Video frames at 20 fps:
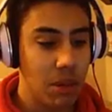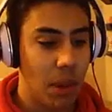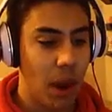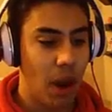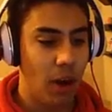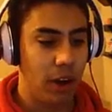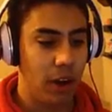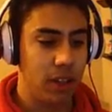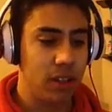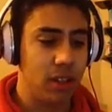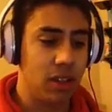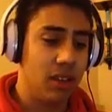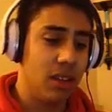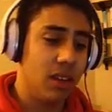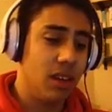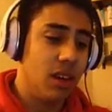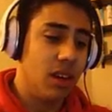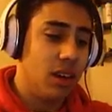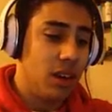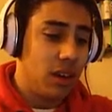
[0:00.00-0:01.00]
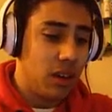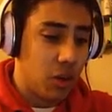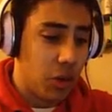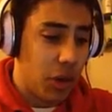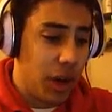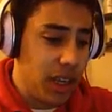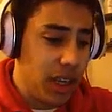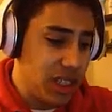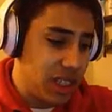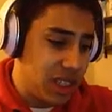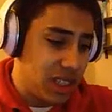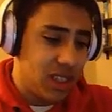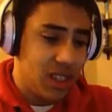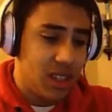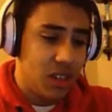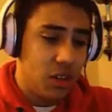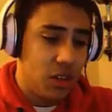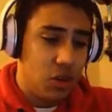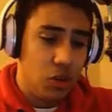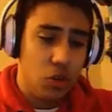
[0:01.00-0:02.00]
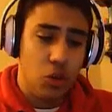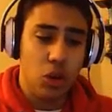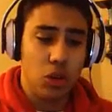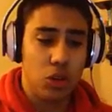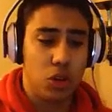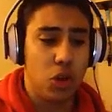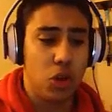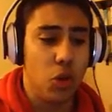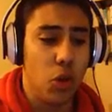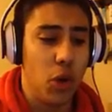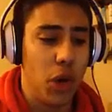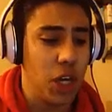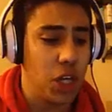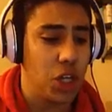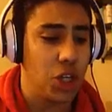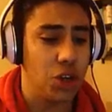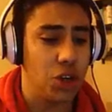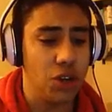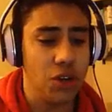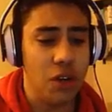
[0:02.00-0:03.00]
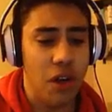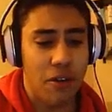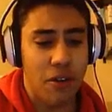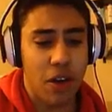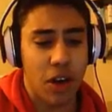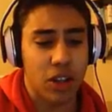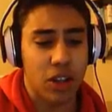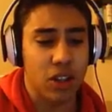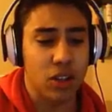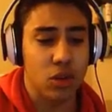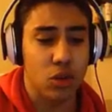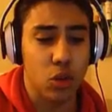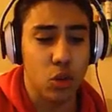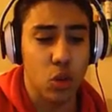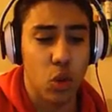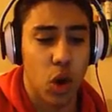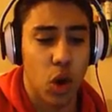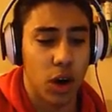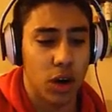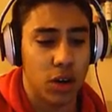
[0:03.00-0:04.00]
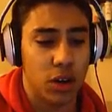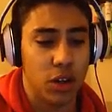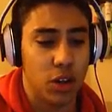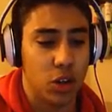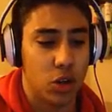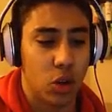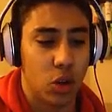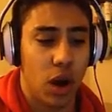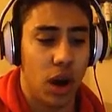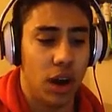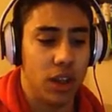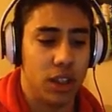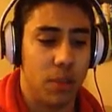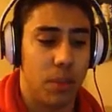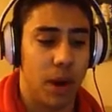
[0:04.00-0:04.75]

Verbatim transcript: me about it, Chris. Don't you wish you have gotten to work in Roy's